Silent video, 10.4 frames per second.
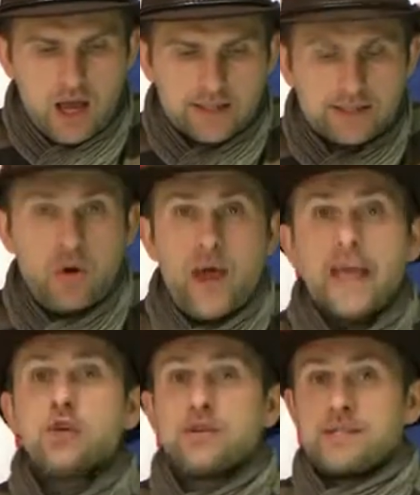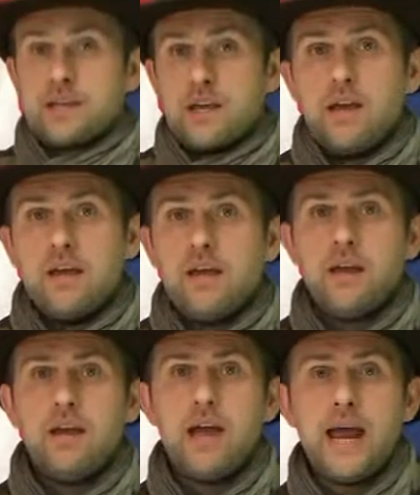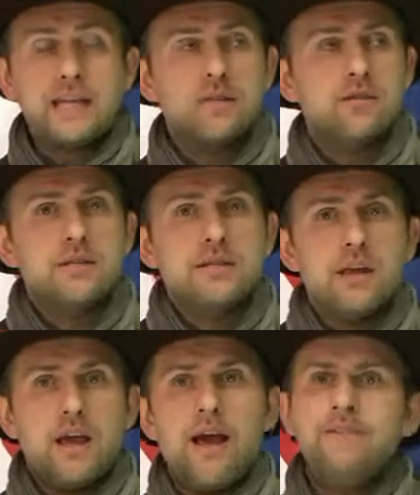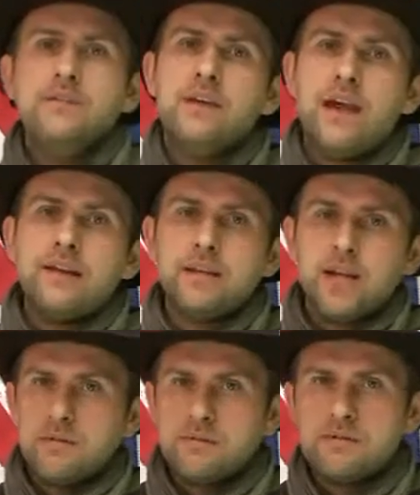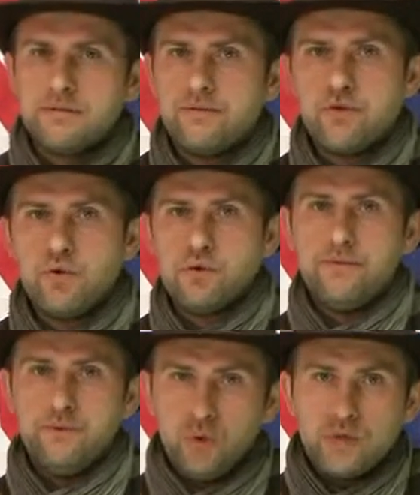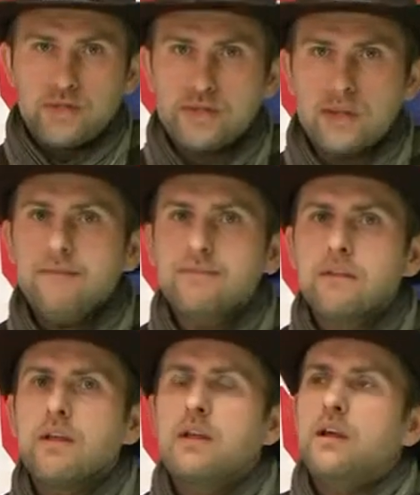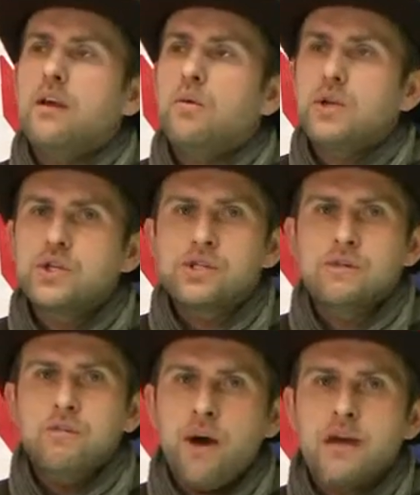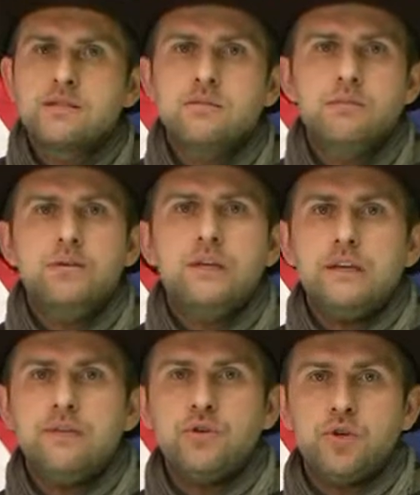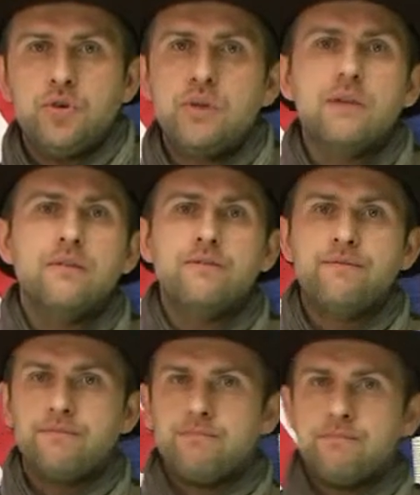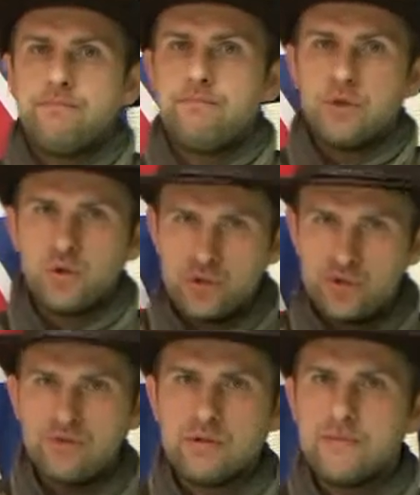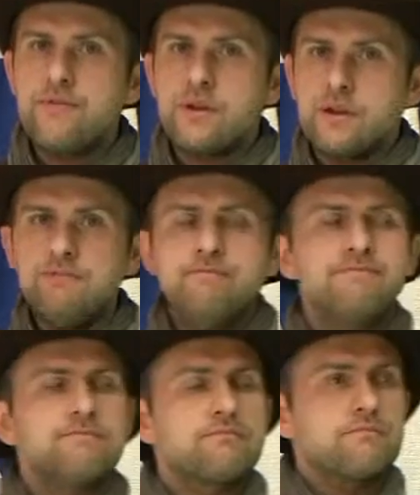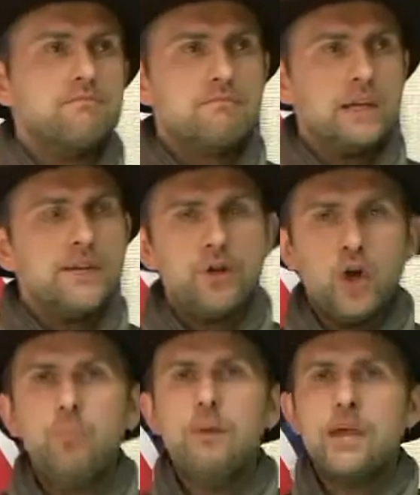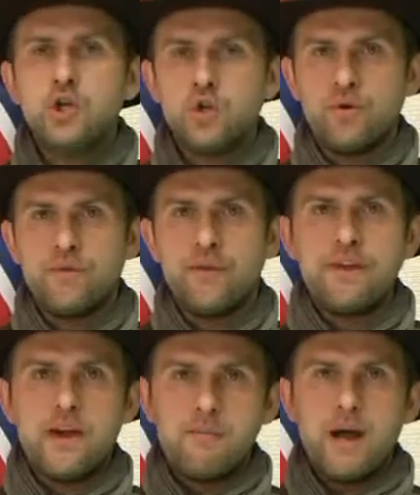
So accuracy. After that comes, of course, fluency, which is impossible if you don't give your students freedom, if you don't make sure that their